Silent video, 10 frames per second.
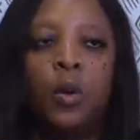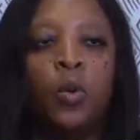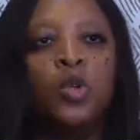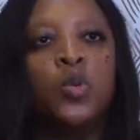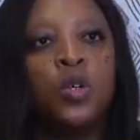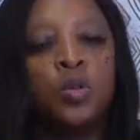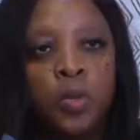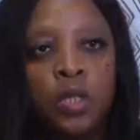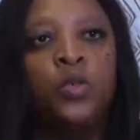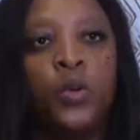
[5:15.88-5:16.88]
we also want to
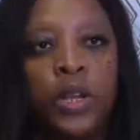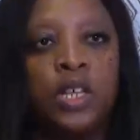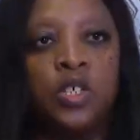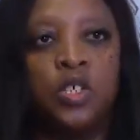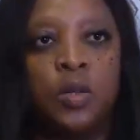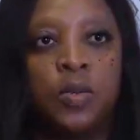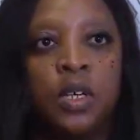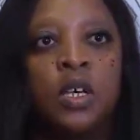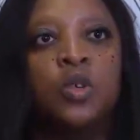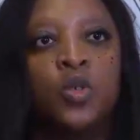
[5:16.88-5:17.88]
build new relationships.
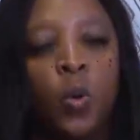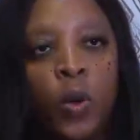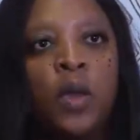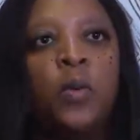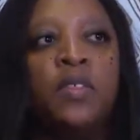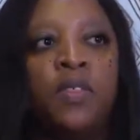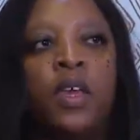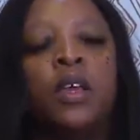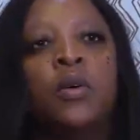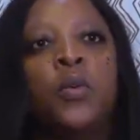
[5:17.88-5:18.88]
So where we
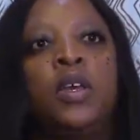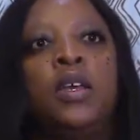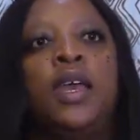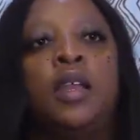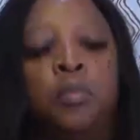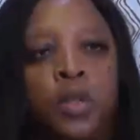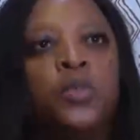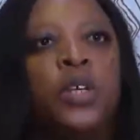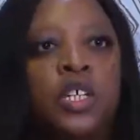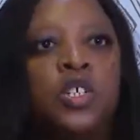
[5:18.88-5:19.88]
think we can build
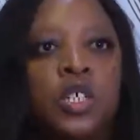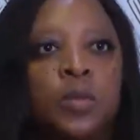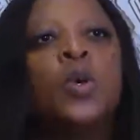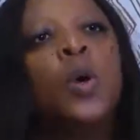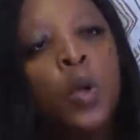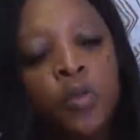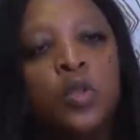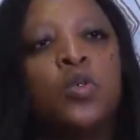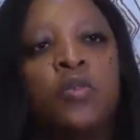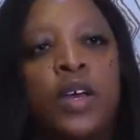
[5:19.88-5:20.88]
relationships, we've
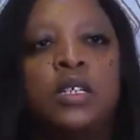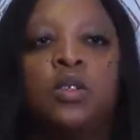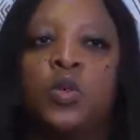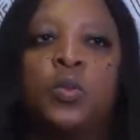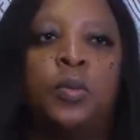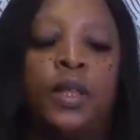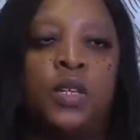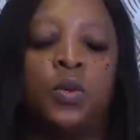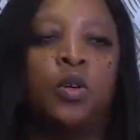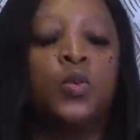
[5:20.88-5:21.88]
also invited those people
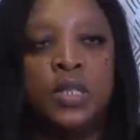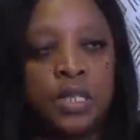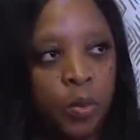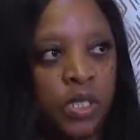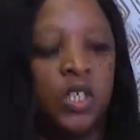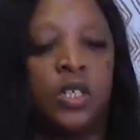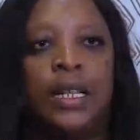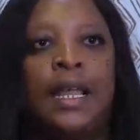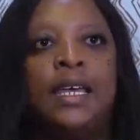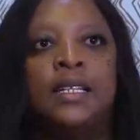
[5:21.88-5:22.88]
as well, because we see potential
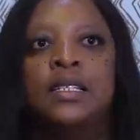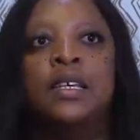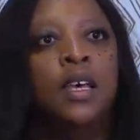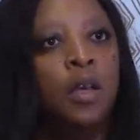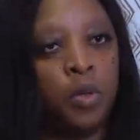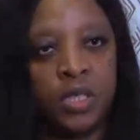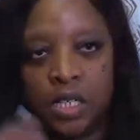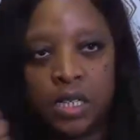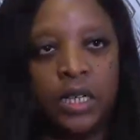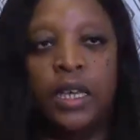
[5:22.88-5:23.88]
clients,
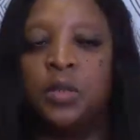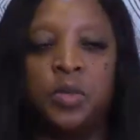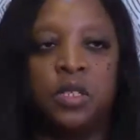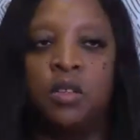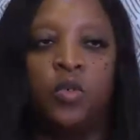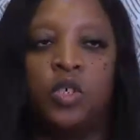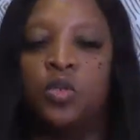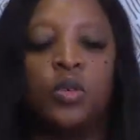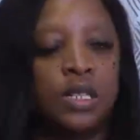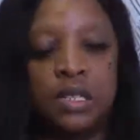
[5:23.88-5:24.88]
potential engagements in the future.
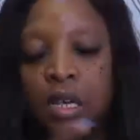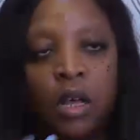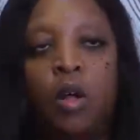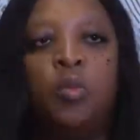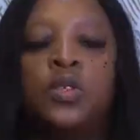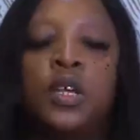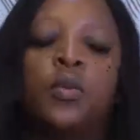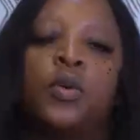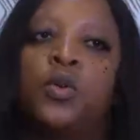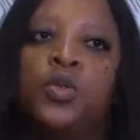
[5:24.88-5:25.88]
So it's almost
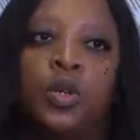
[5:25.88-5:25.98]
everybody who's